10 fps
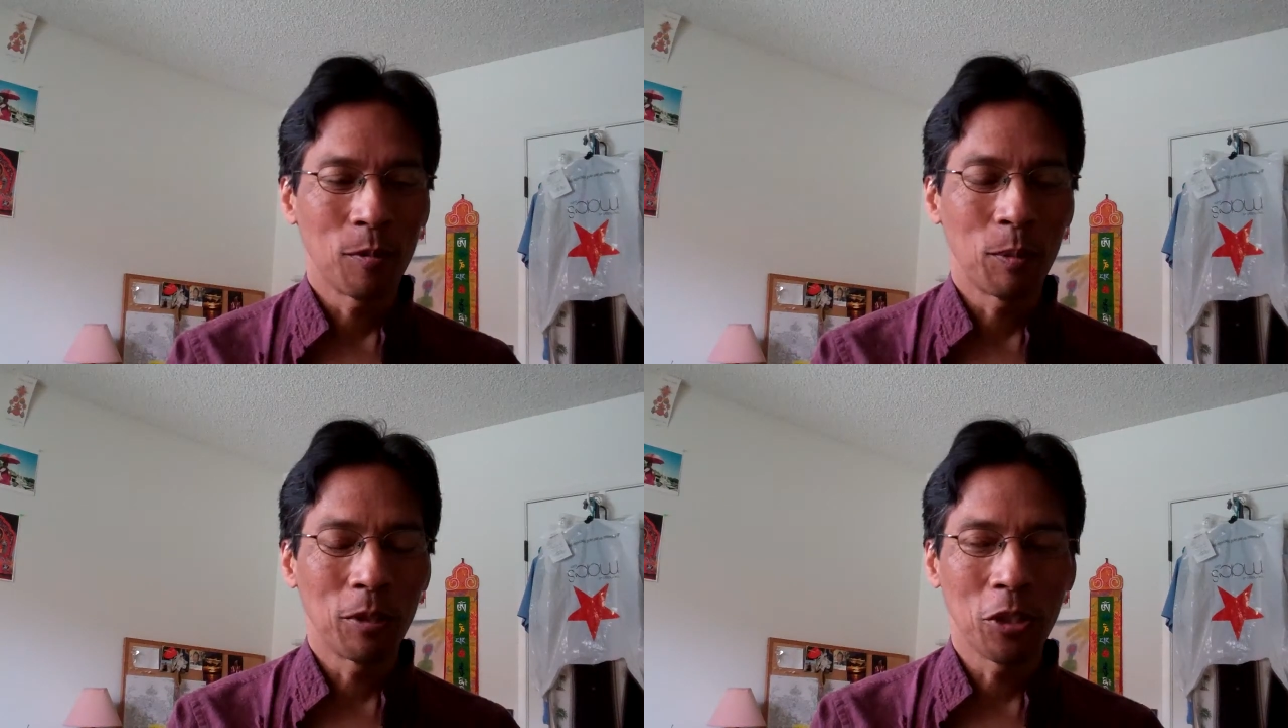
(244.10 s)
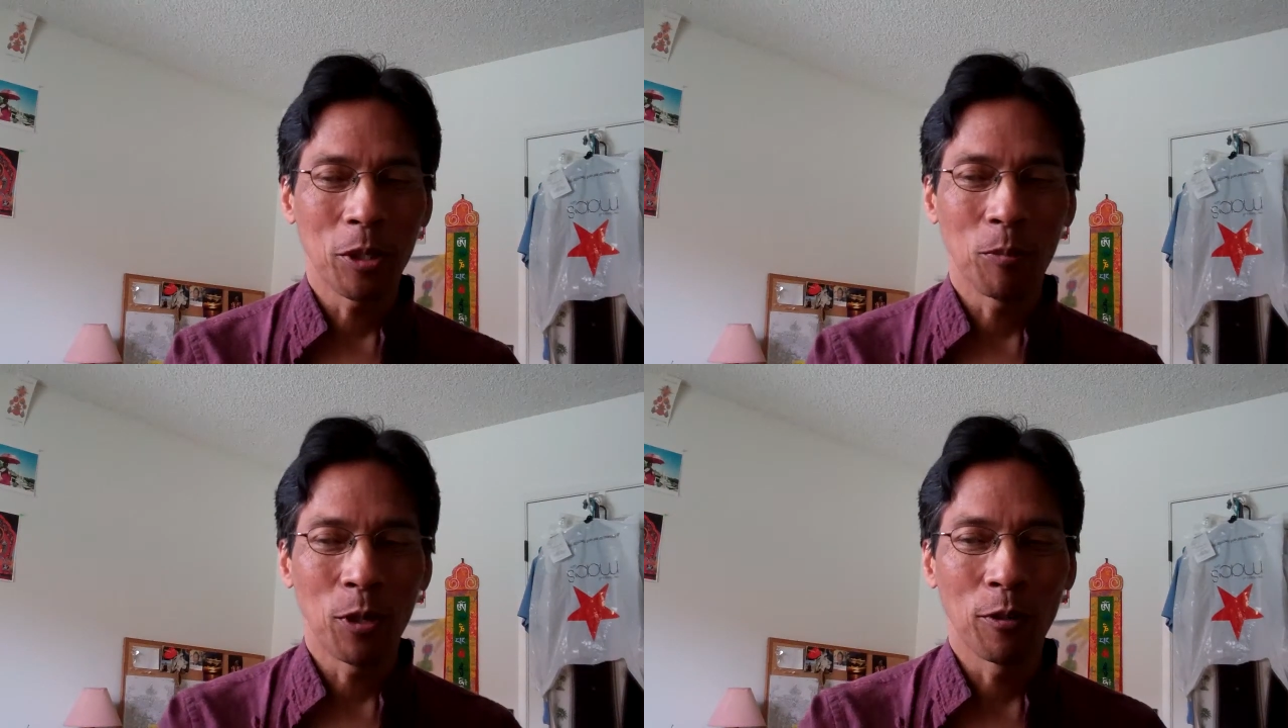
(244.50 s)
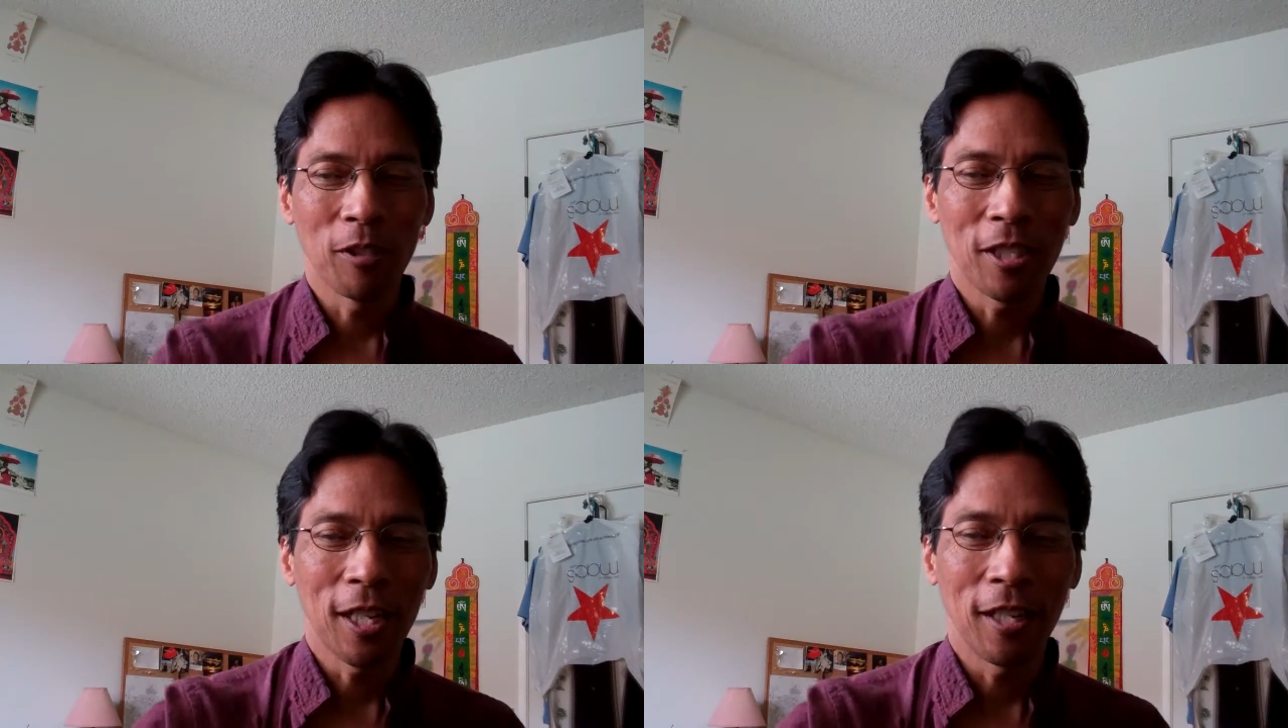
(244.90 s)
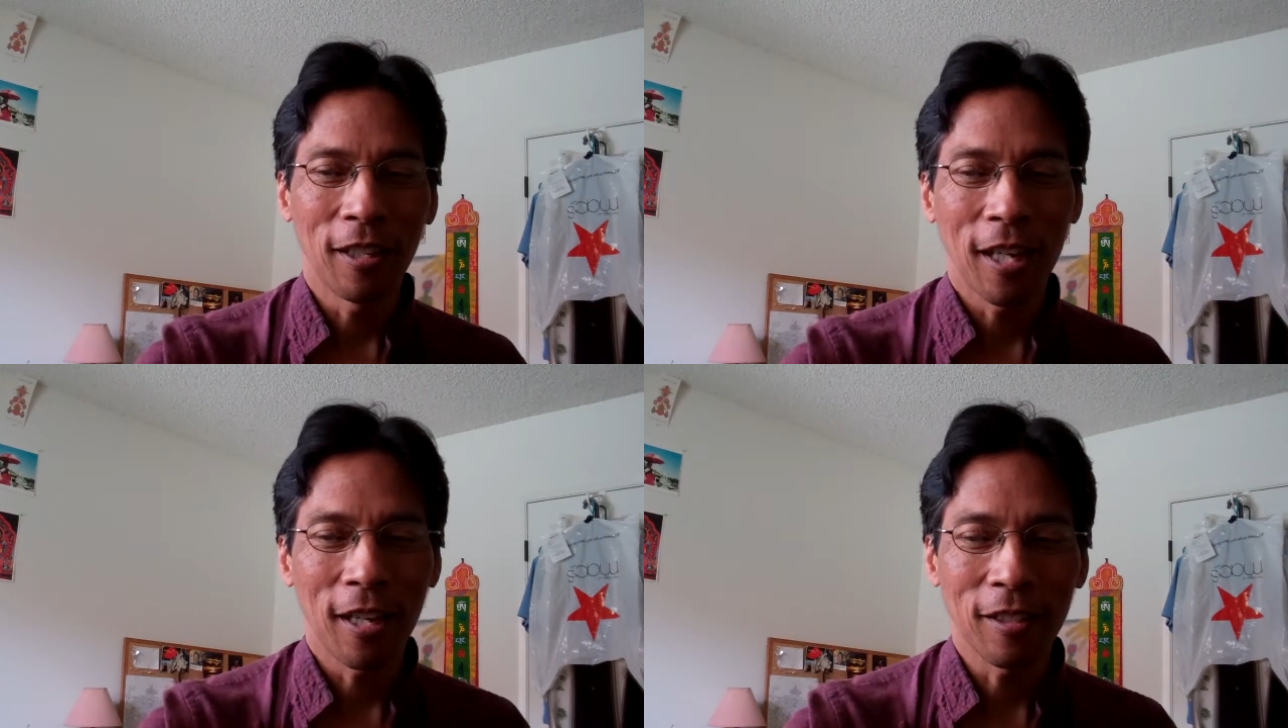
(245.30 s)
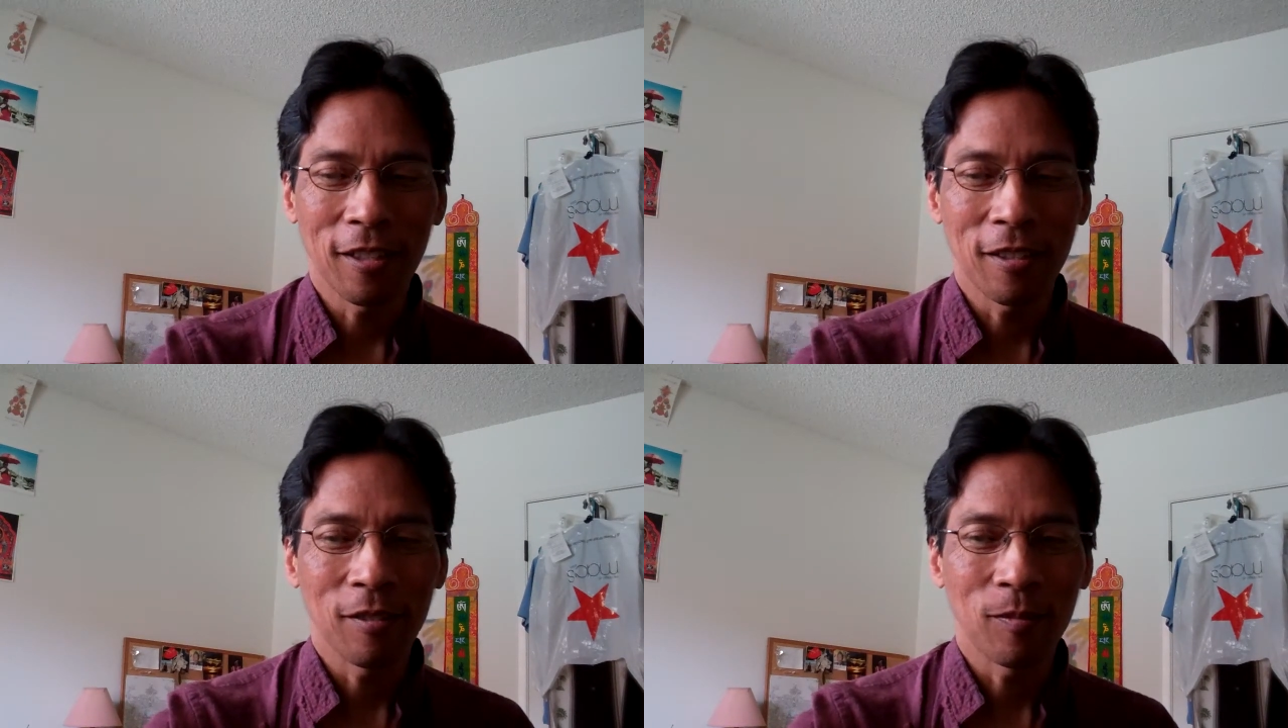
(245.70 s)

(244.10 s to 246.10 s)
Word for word: Remember Jim Rohn saying that